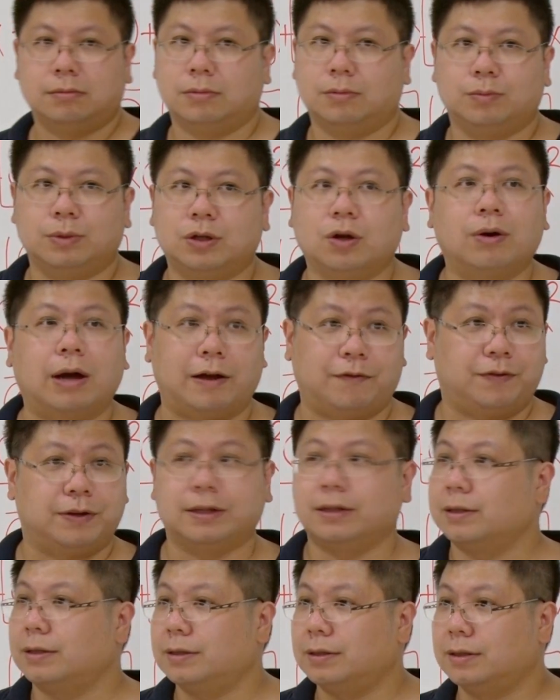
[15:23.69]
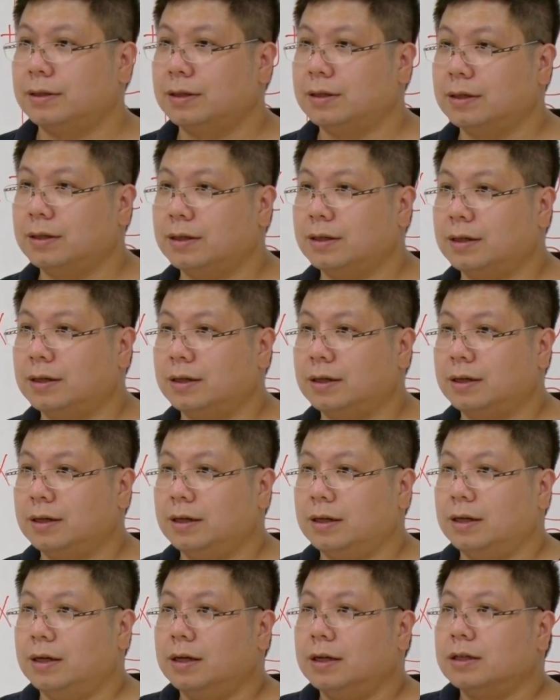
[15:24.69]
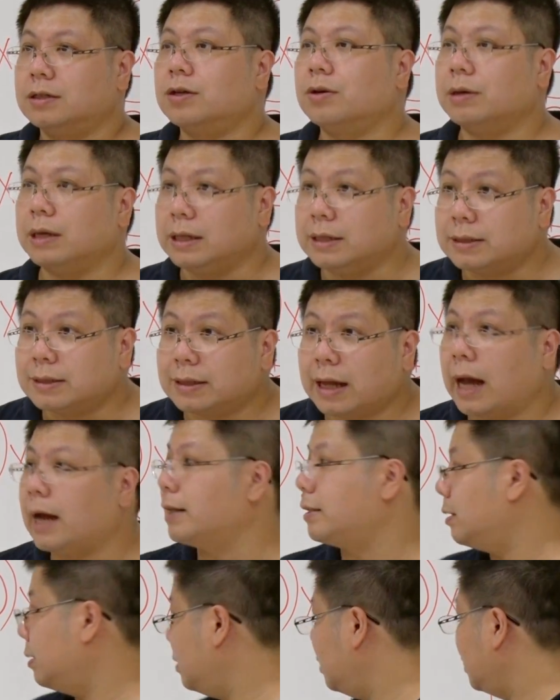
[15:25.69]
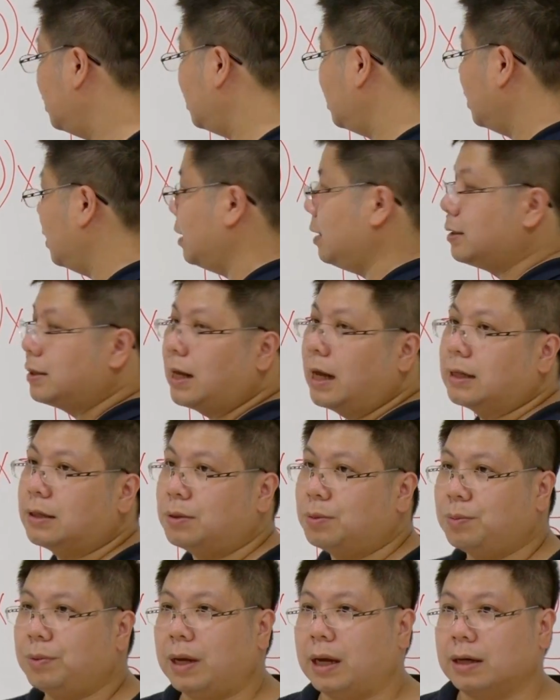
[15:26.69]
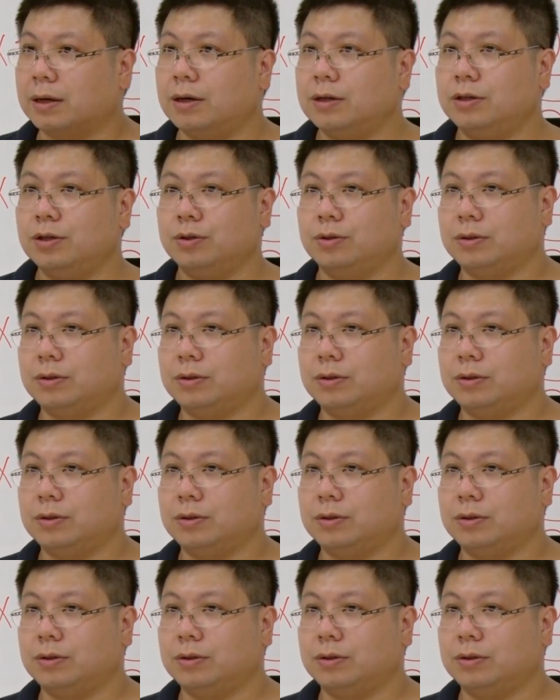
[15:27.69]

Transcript: we don't have it. So instead, we are going to